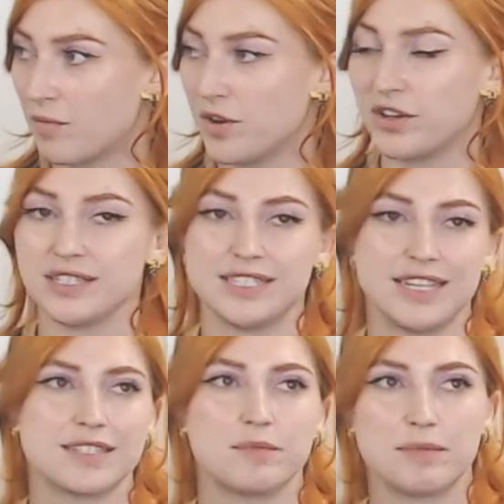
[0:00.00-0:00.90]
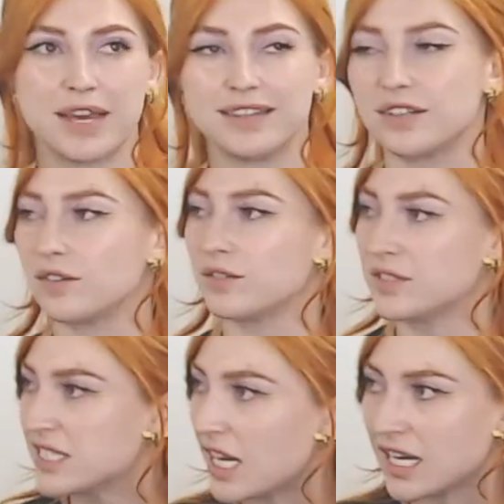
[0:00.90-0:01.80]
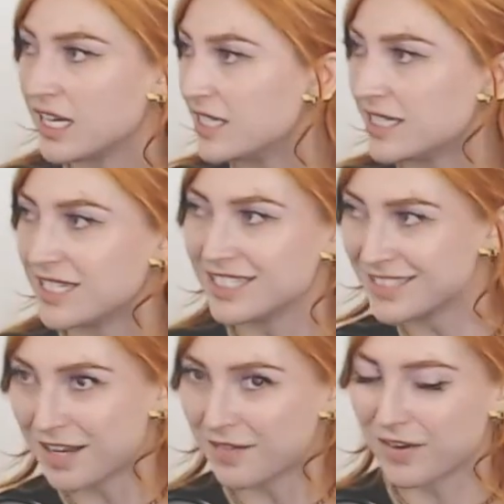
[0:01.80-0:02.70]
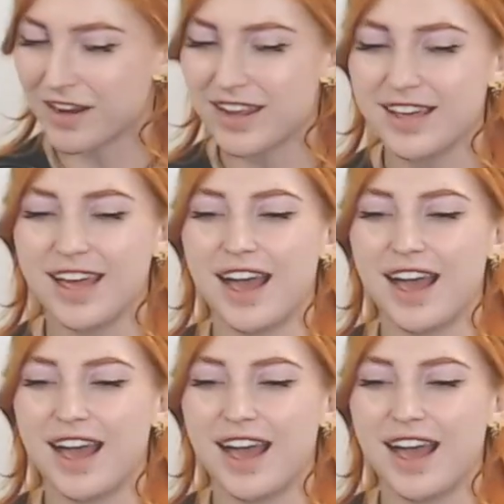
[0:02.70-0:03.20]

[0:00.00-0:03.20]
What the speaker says: where you can see some of my little studies in discovery.